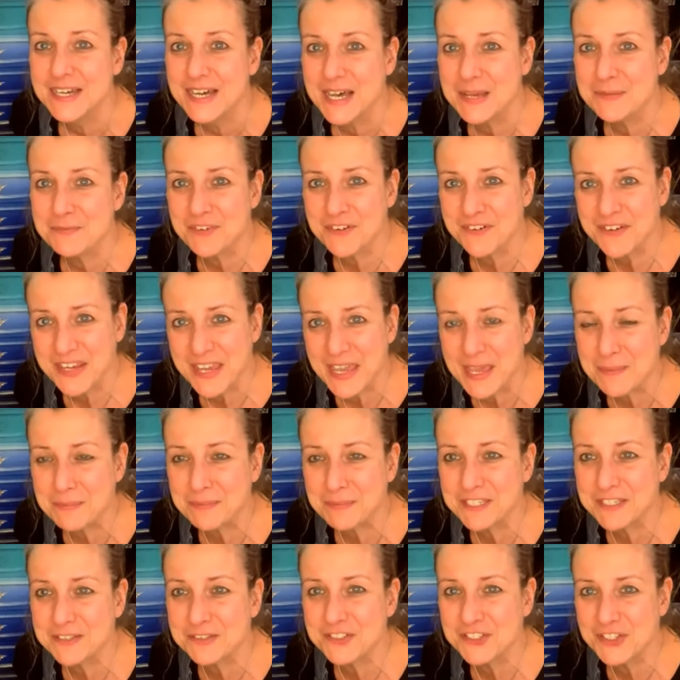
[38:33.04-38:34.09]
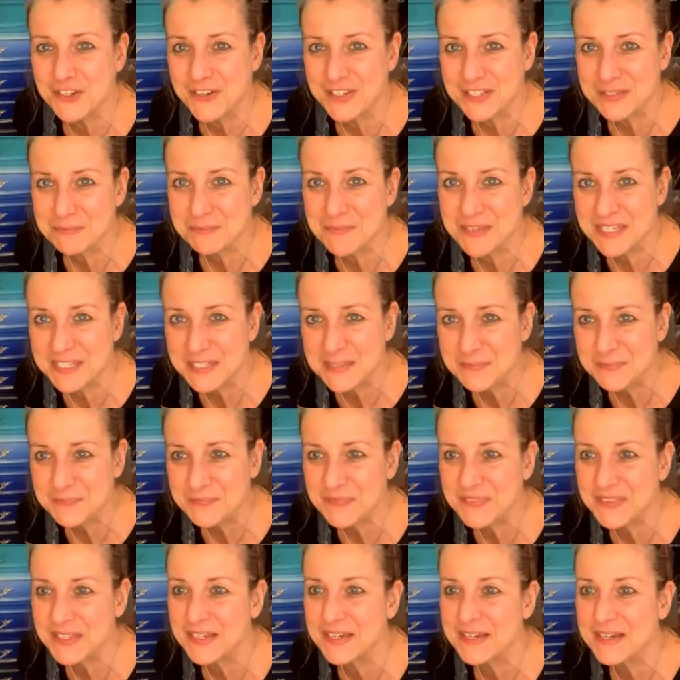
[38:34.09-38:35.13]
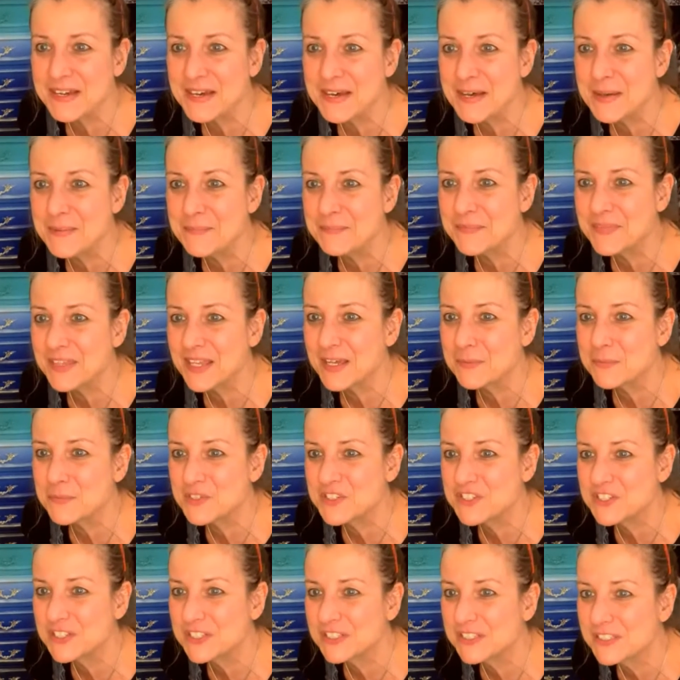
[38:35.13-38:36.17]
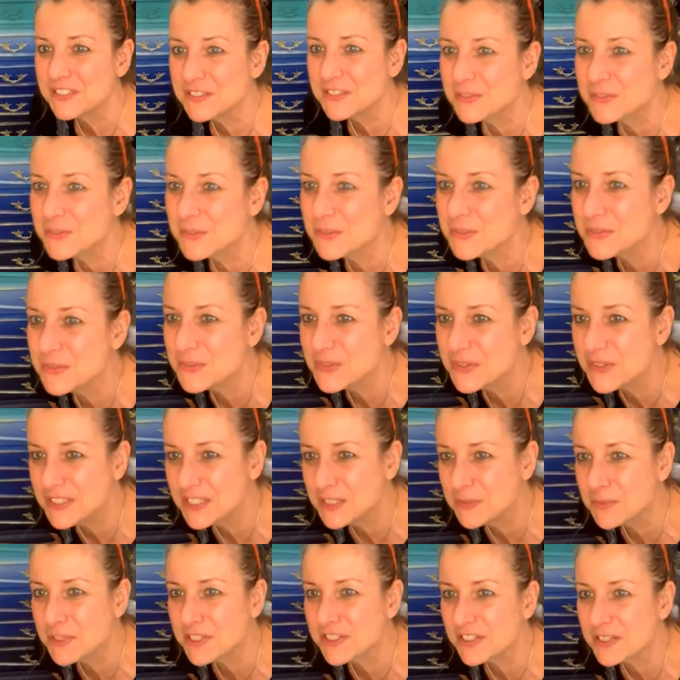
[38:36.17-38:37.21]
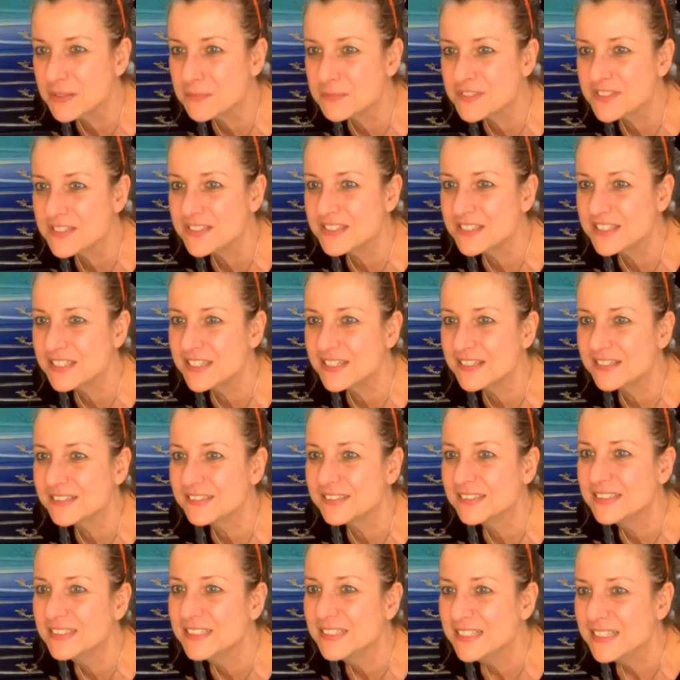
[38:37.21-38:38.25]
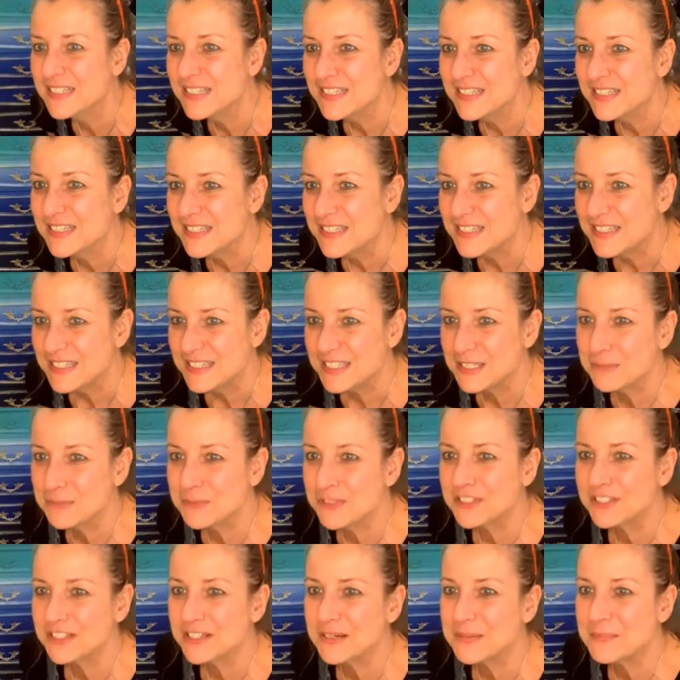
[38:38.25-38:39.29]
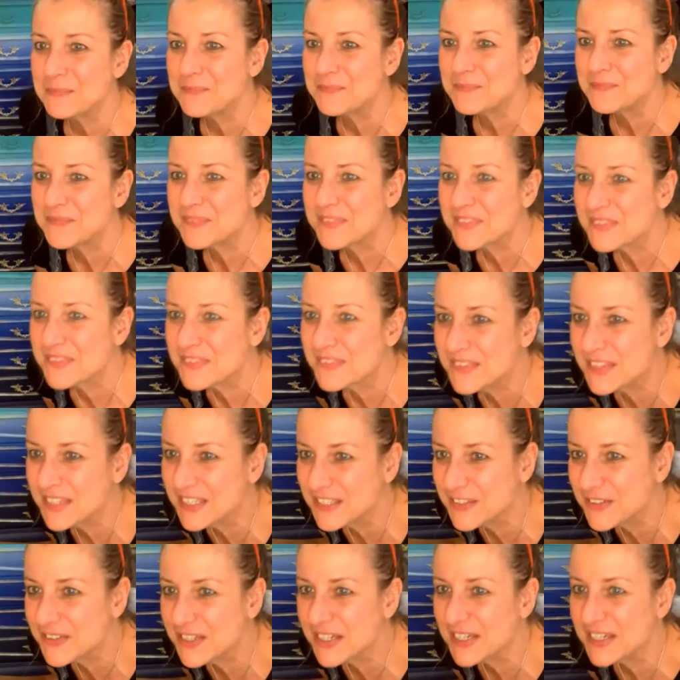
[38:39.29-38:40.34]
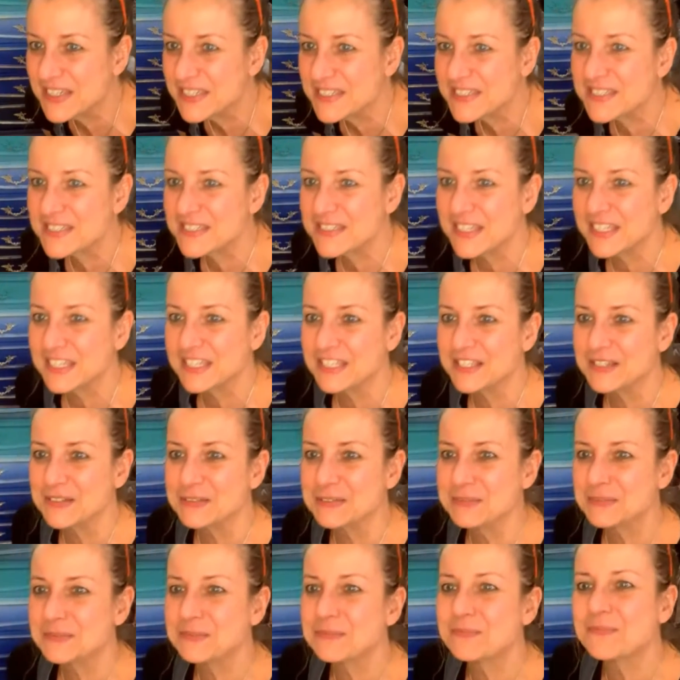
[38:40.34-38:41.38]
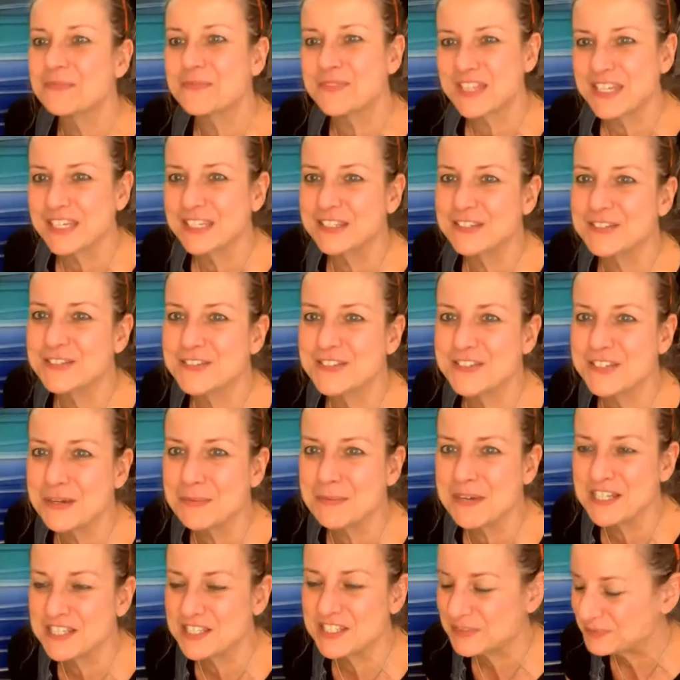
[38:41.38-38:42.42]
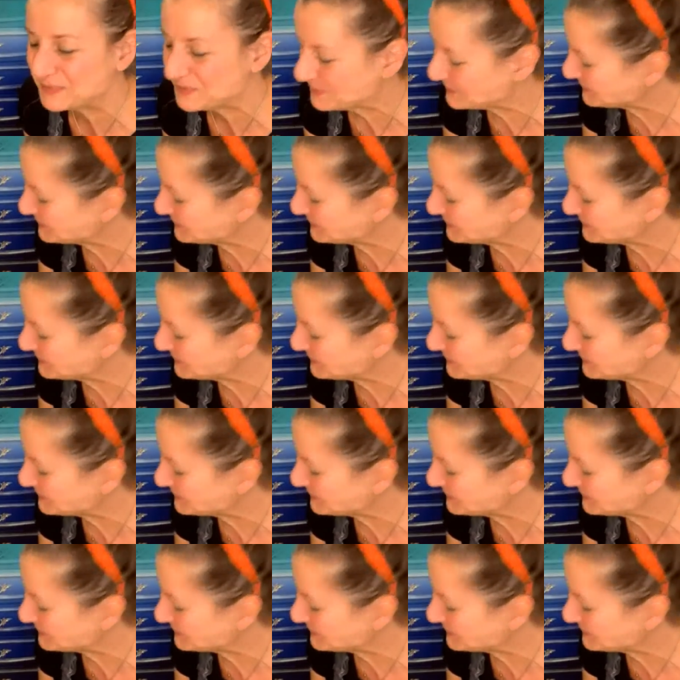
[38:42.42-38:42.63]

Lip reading: I'm very happy you joined me. I'm wishing you, you're welcome, Cynthia. You're welcome. Thank you, guys. Thank you. Thank you so much.